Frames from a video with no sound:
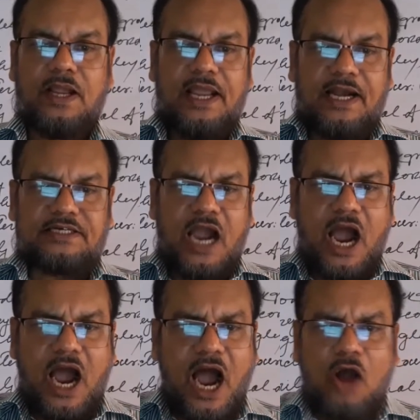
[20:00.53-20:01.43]
And
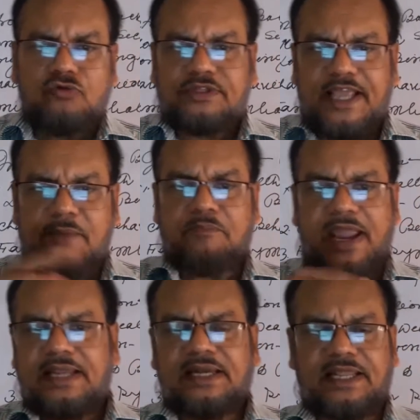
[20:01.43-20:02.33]
how they
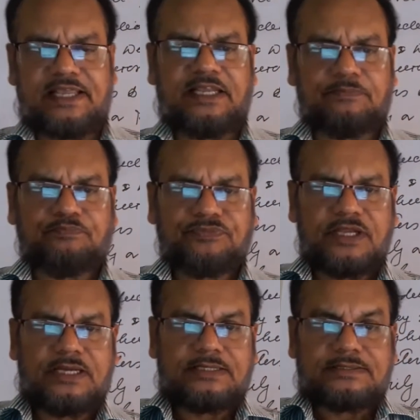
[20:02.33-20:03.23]
mainly,
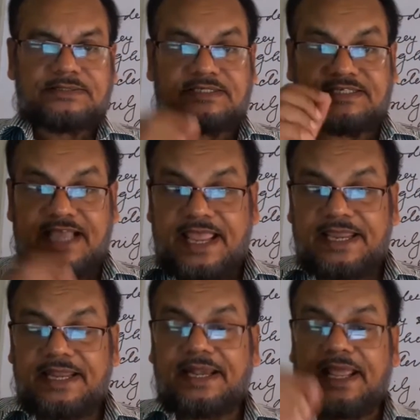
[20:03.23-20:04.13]

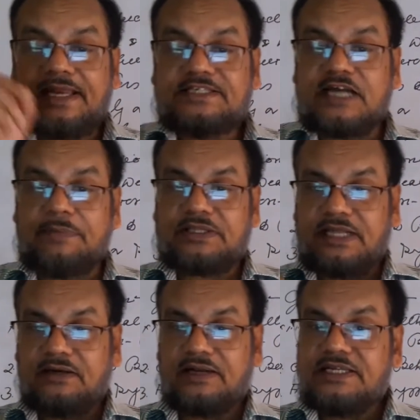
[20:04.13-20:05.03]
Jane, Elizabeth
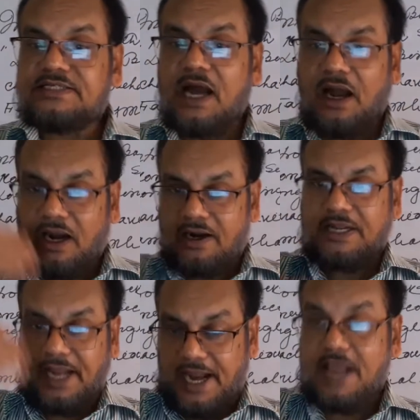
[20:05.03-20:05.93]
and Lida
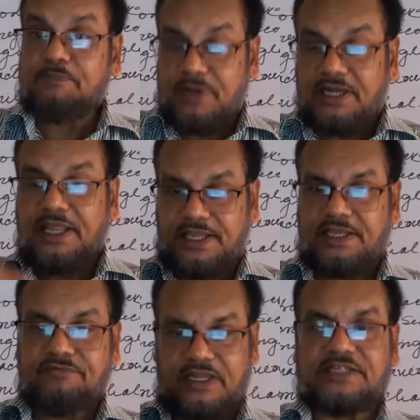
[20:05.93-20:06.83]
are happily
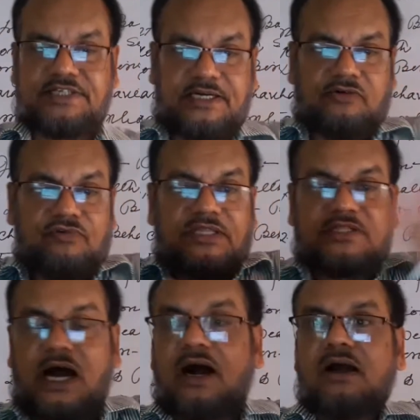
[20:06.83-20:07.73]
united with
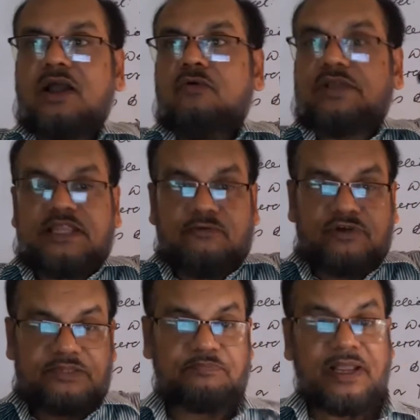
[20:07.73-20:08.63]
the with
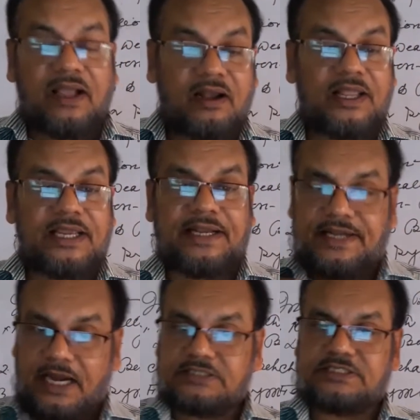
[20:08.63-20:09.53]
Bingley,
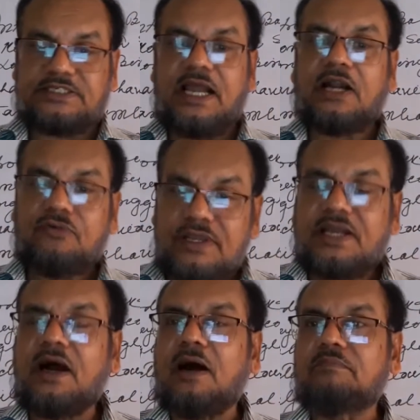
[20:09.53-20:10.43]
Darcy and
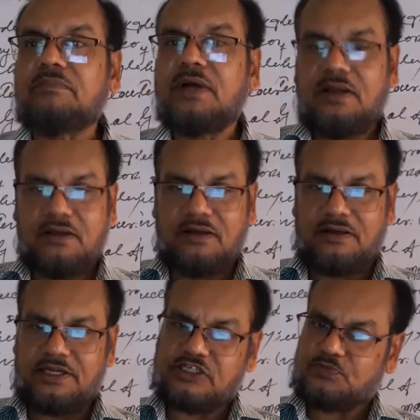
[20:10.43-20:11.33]
Wickham
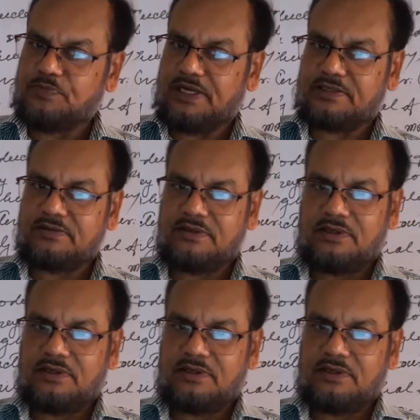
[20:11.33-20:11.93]
respectively.